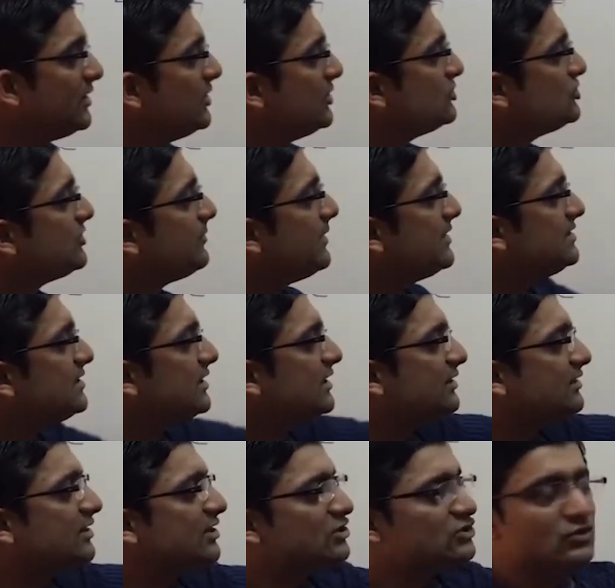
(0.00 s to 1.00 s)
So basically
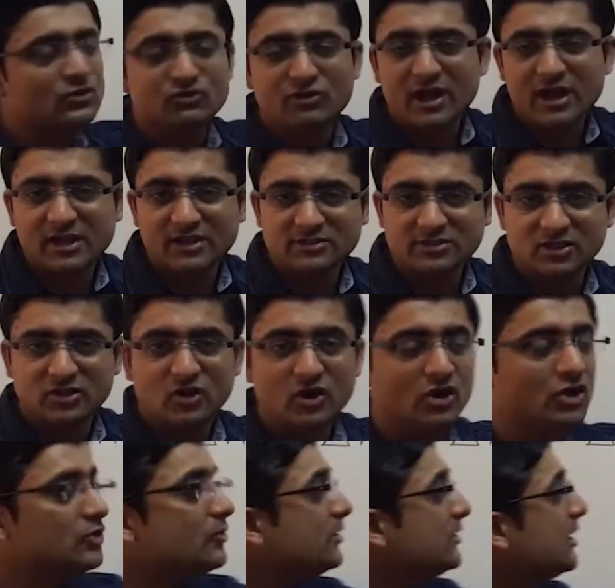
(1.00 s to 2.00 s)
these two triangles are
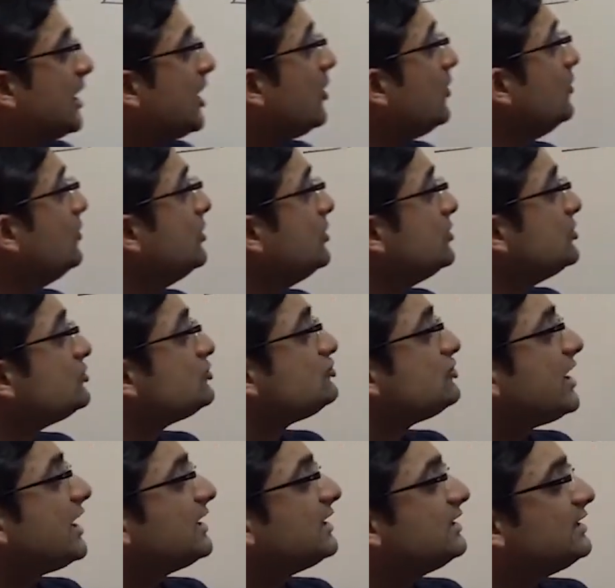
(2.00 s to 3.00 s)
congruent. How?
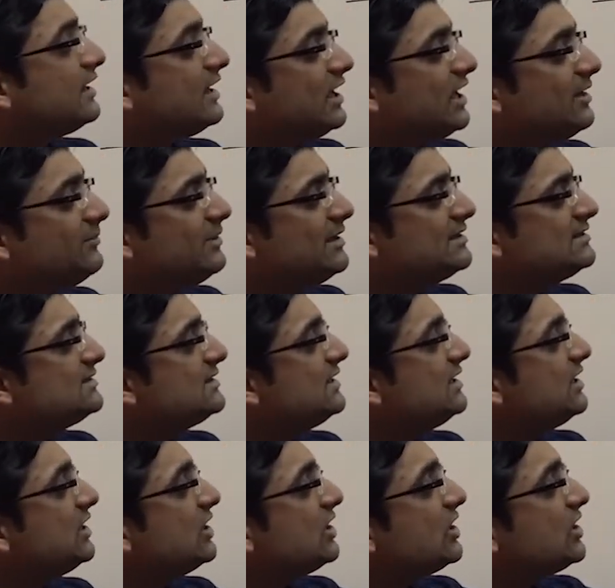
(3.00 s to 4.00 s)
Triangle
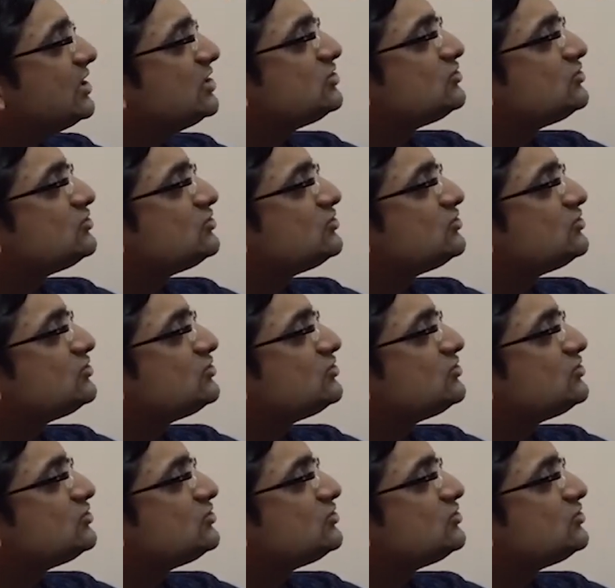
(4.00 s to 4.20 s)
ABC is